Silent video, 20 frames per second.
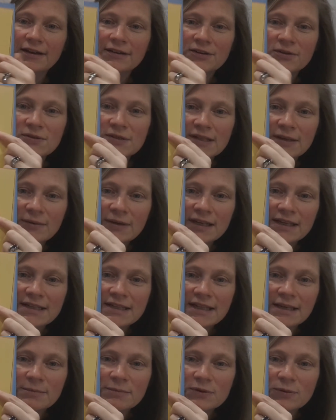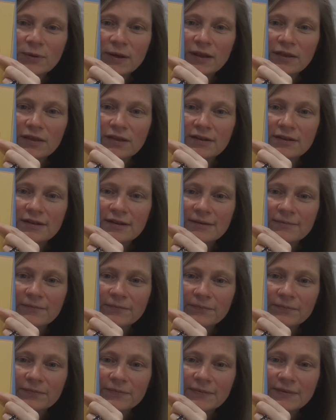Do you see what he sleeps with?
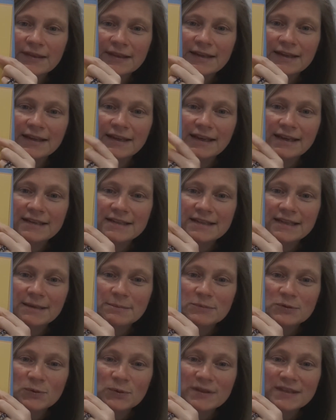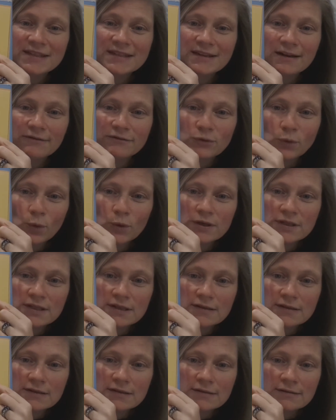He sleeps with stuffed
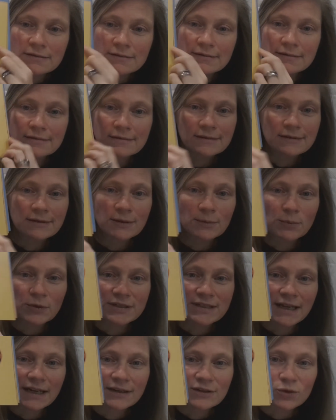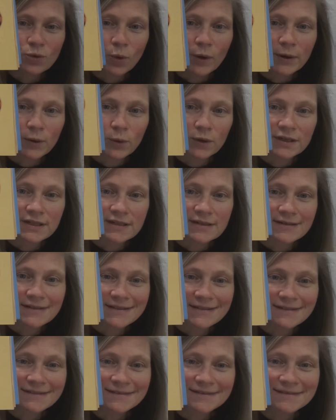horses, pretend toy
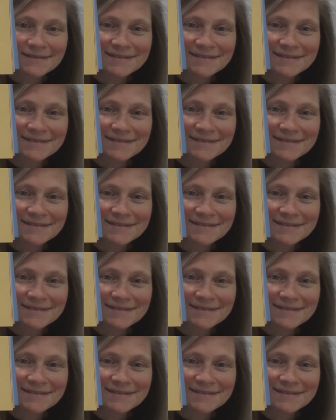horses.